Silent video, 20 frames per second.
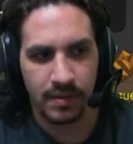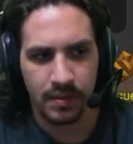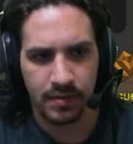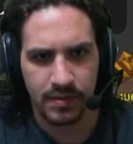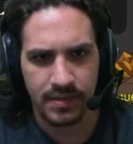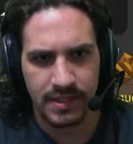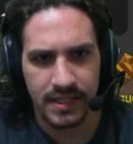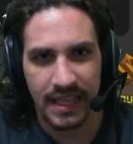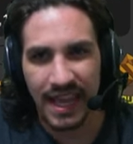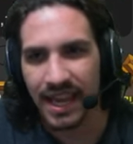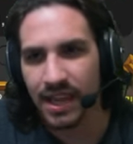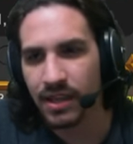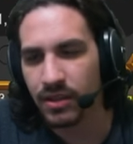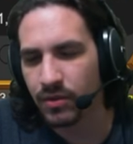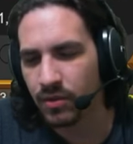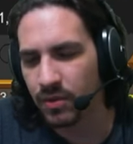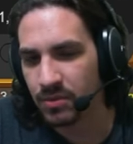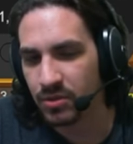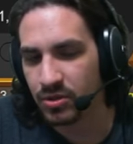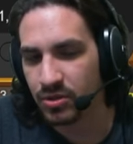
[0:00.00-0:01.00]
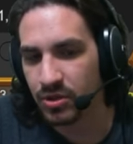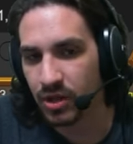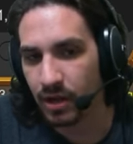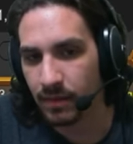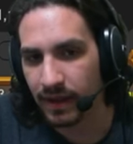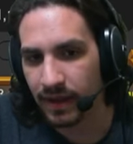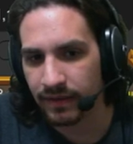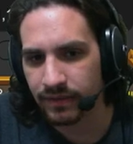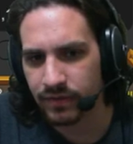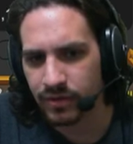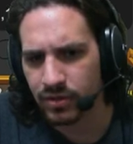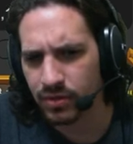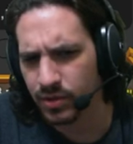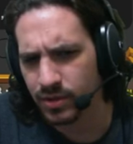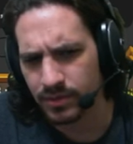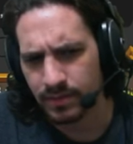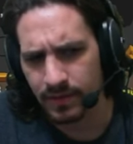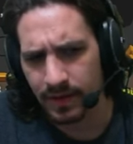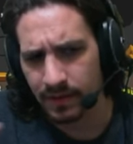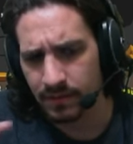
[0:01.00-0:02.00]
It was the eighth Quibble shop ever,
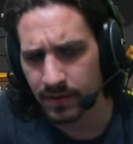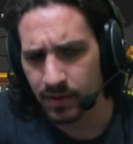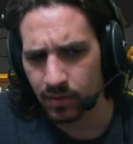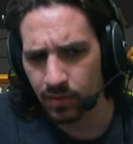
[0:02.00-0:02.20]
which might be